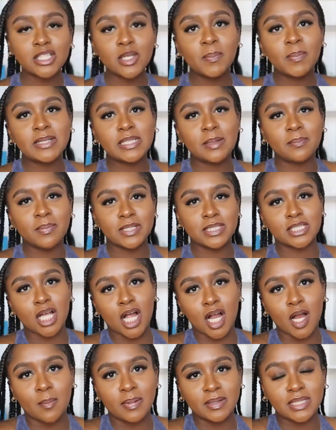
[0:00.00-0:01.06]
also picked up a
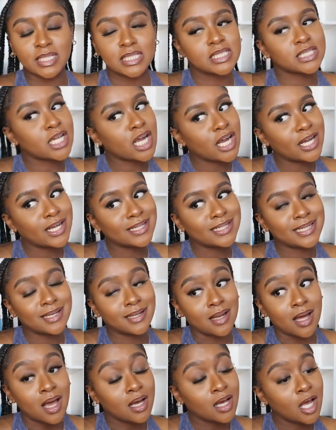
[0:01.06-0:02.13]
skirt, but the skirt did
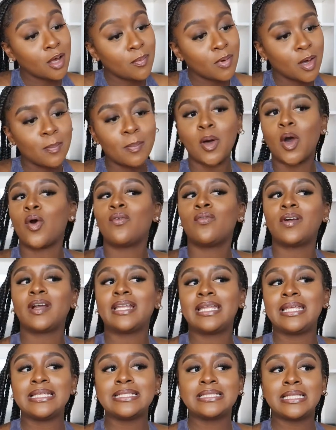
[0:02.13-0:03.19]
not come up over
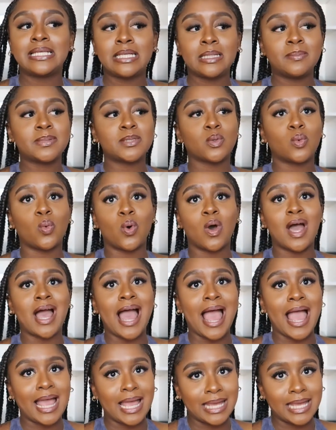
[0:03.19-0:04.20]
these hips what?